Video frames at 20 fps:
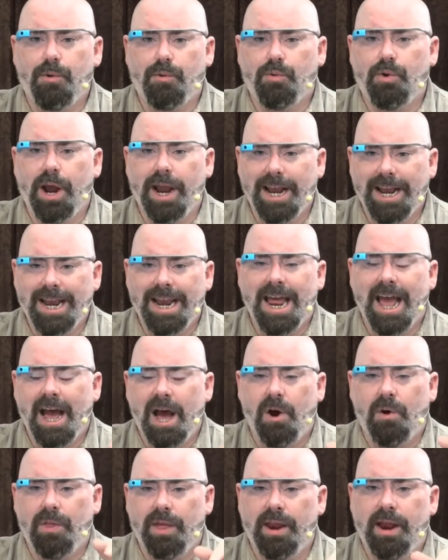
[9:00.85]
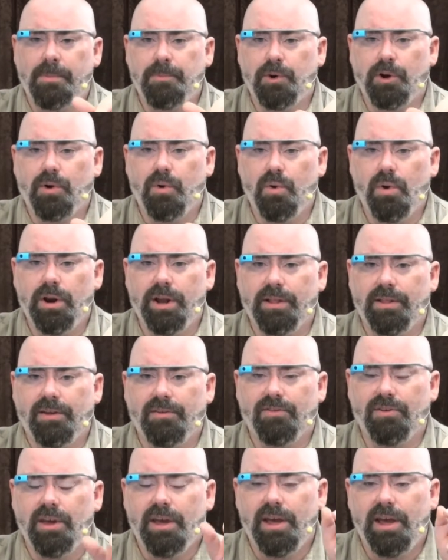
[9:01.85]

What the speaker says: right now that I'm recording this,